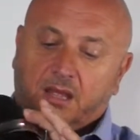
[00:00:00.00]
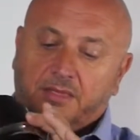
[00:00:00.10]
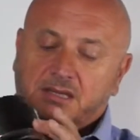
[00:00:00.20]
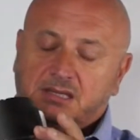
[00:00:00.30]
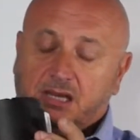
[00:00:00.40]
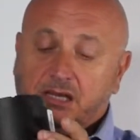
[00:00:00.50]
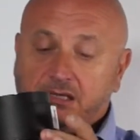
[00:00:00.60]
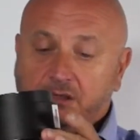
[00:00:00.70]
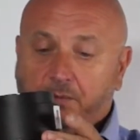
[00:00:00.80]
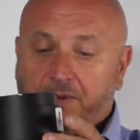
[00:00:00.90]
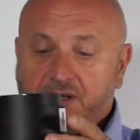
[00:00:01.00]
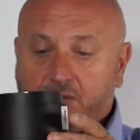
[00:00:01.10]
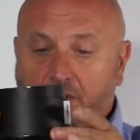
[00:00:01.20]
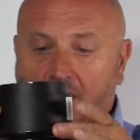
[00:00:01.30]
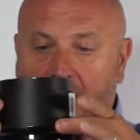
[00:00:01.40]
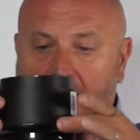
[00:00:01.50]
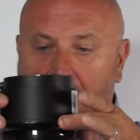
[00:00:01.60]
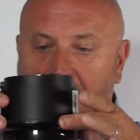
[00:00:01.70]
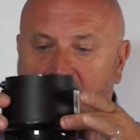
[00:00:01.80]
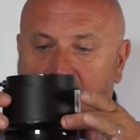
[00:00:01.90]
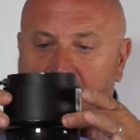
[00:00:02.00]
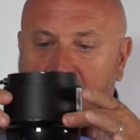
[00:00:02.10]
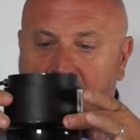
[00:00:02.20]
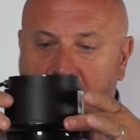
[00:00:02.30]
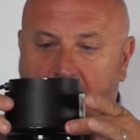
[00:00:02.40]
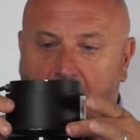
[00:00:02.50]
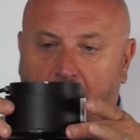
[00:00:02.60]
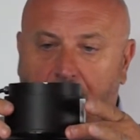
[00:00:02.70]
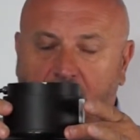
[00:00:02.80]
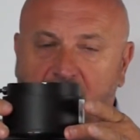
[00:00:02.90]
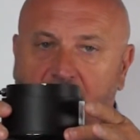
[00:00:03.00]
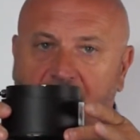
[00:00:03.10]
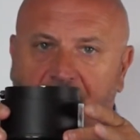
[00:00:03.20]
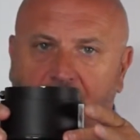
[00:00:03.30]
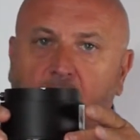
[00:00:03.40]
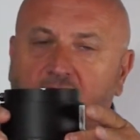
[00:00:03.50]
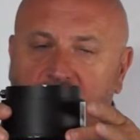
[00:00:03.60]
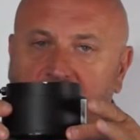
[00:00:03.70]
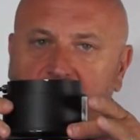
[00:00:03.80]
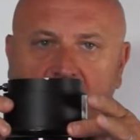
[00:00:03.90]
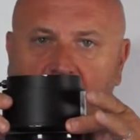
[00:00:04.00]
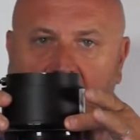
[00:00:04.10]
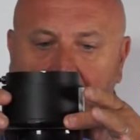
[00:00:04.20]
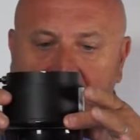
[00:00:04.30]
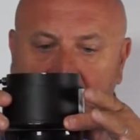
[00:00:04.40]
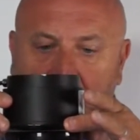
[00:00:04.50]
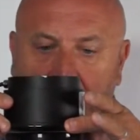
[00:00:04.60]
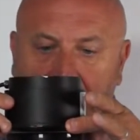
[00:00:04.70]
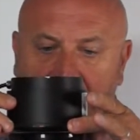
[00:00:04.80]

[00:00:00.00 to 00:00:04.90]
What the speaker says: and the stainless steel bezel measures approximately 4 inches in diameter,